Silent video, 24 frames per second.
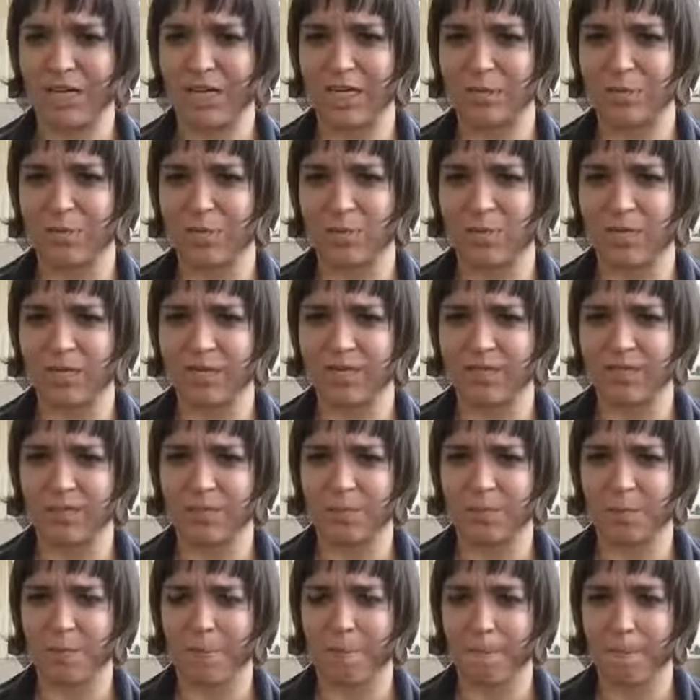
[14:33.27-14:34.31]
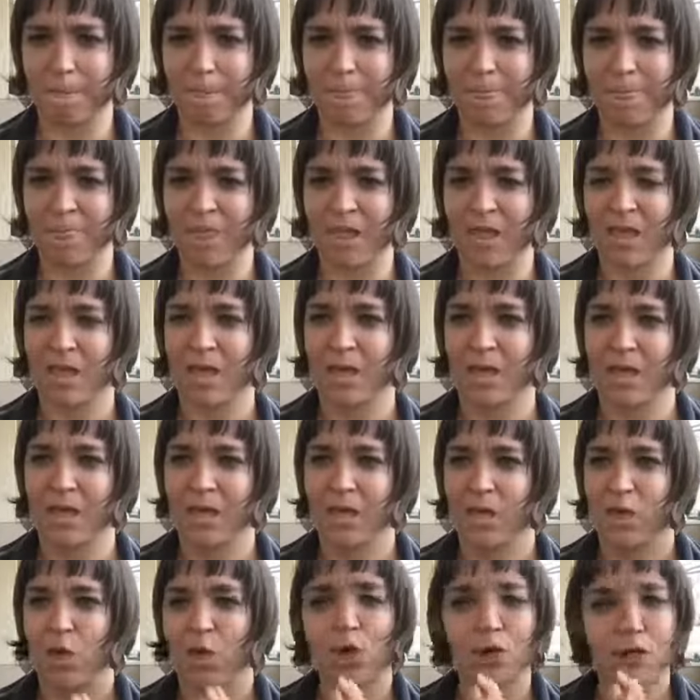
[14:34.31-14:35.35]
Sorry, I lost my place.
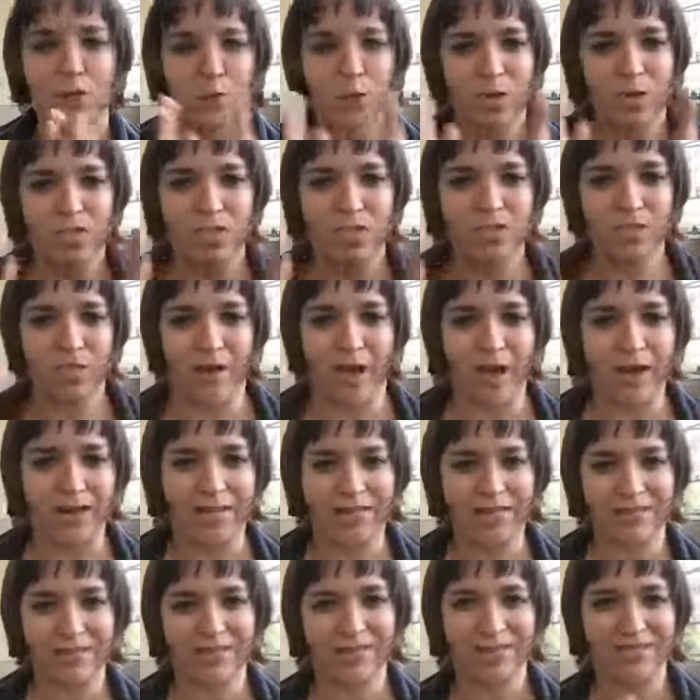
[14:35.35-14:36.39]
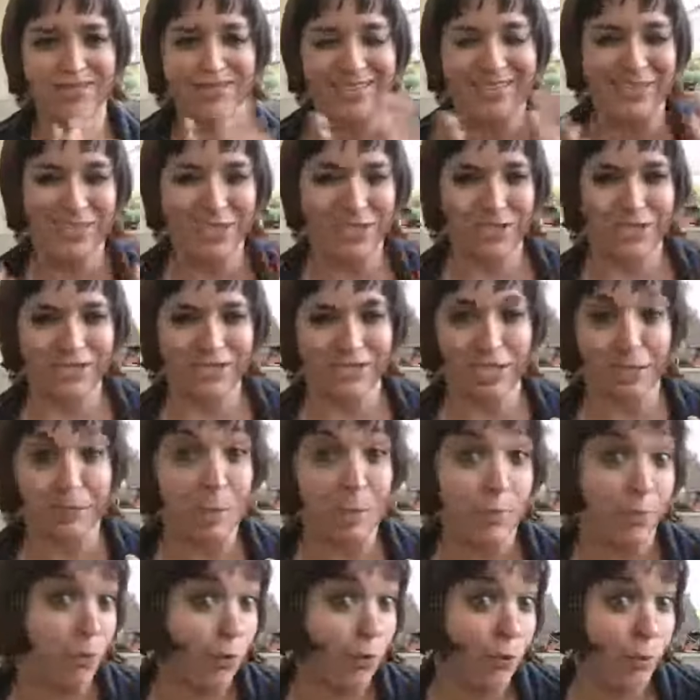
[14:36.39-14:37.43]
You don't just want to list facts and
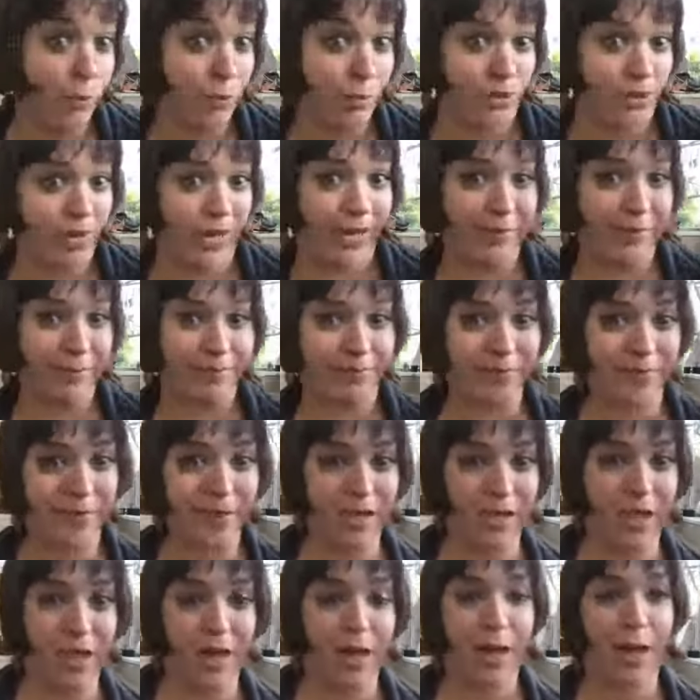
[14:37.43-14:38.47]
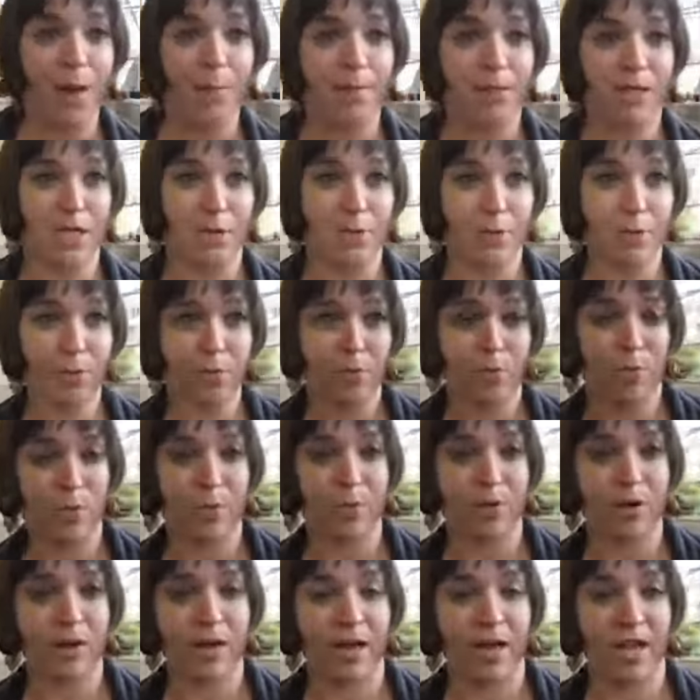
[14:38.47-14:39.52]
statistics. People won't remember that. But they will
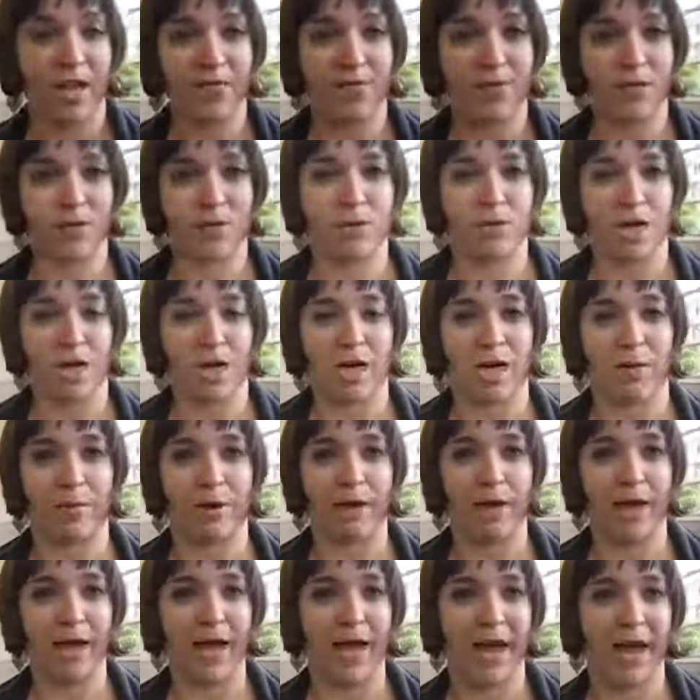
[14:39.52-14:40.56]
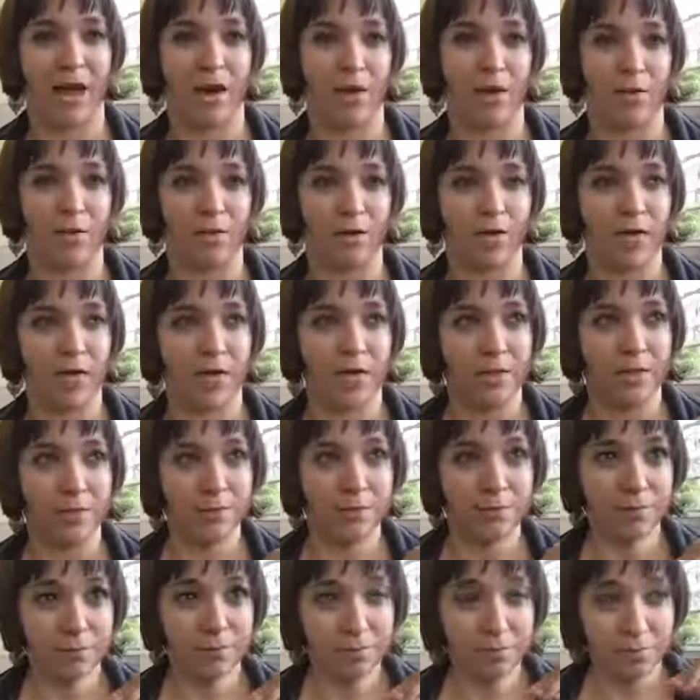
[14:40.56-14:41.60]
remember if you talk about how
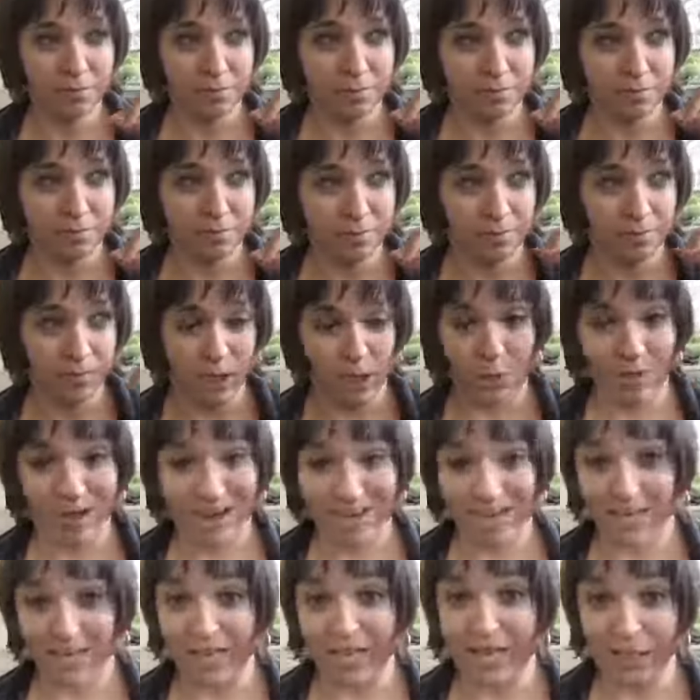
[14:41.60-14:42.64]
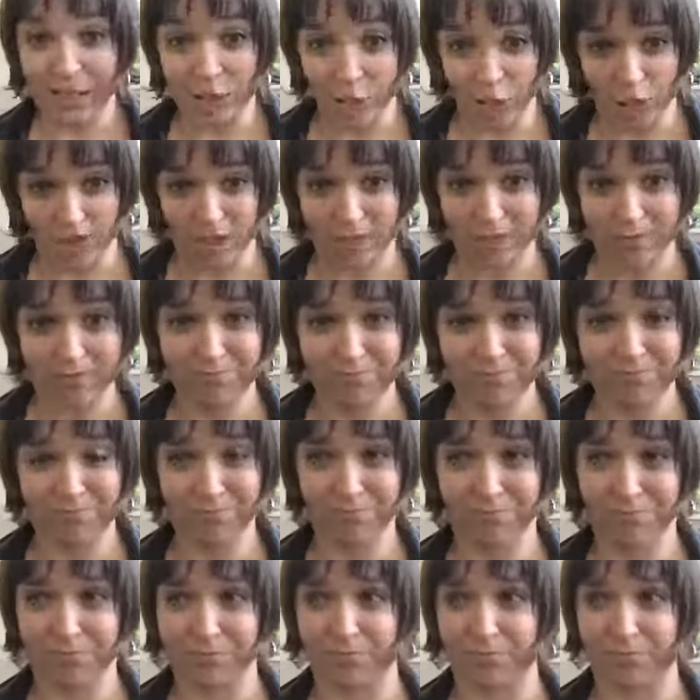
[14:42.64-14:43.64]
you had a client, John.